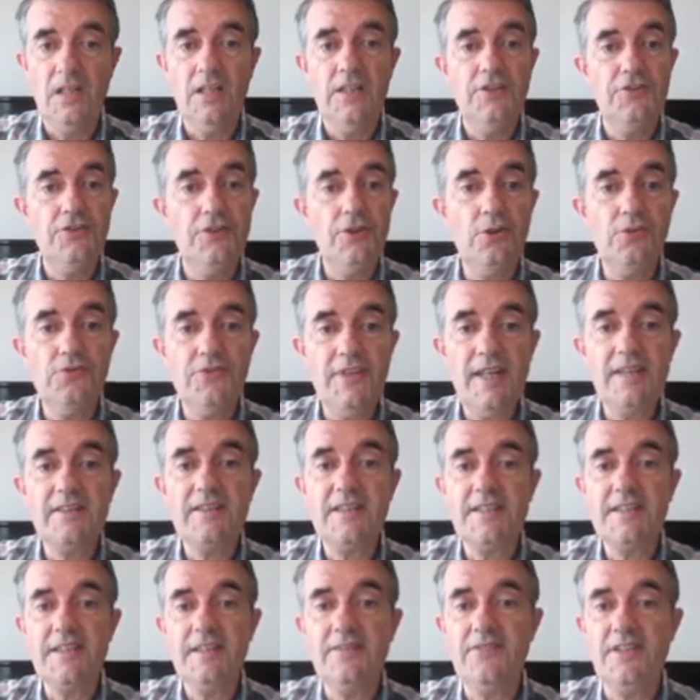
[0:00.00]
no
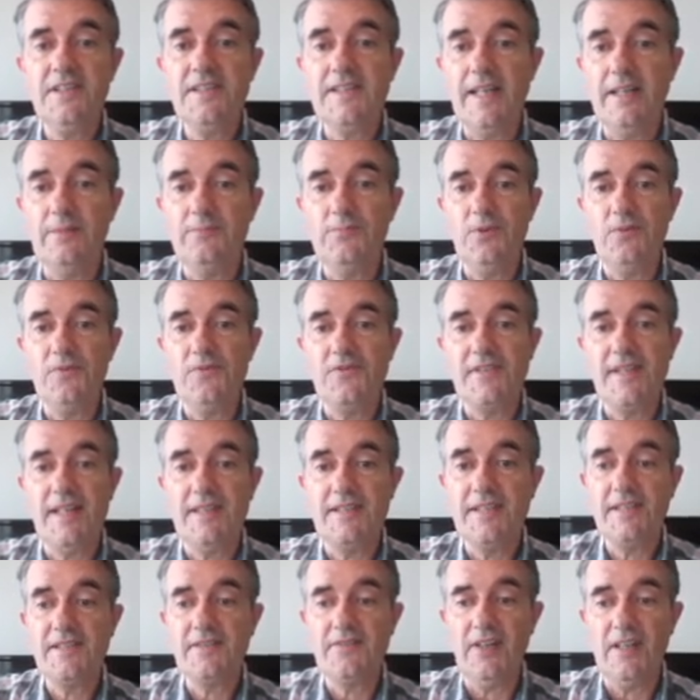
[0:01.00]
negative example
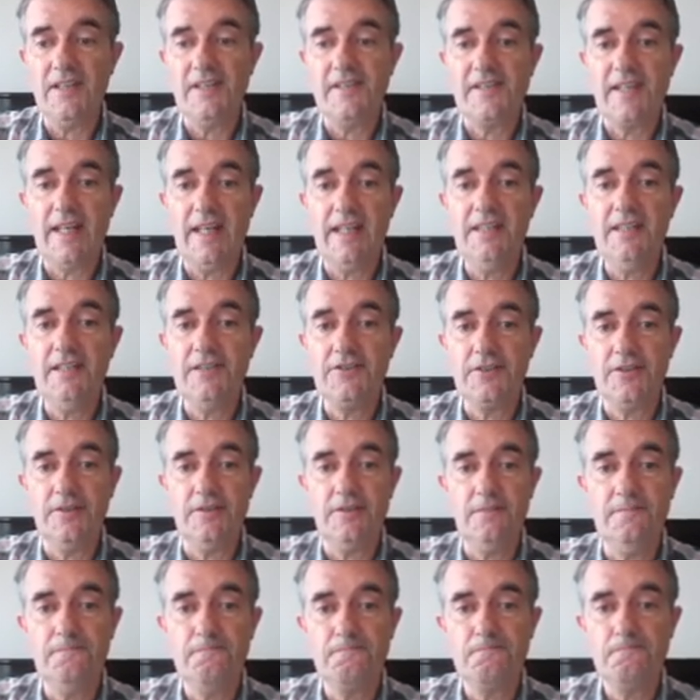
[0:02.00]
satisfies any
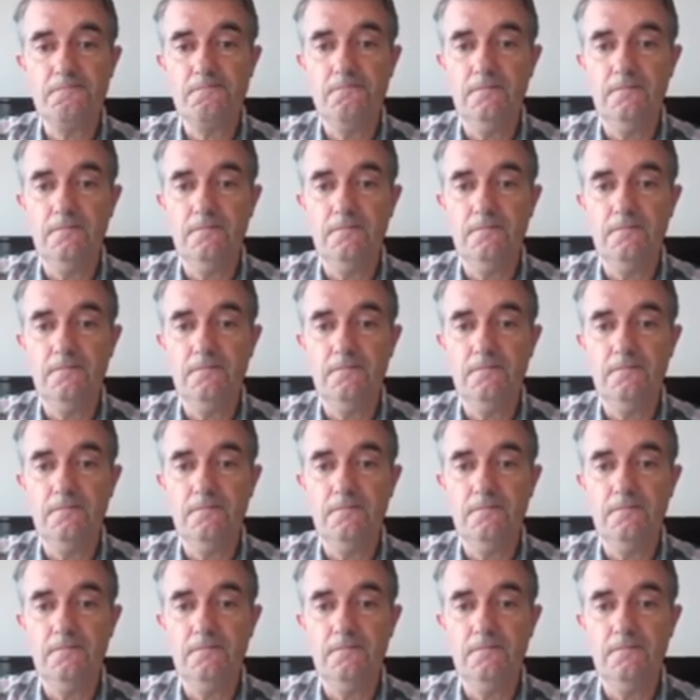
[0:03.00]
term,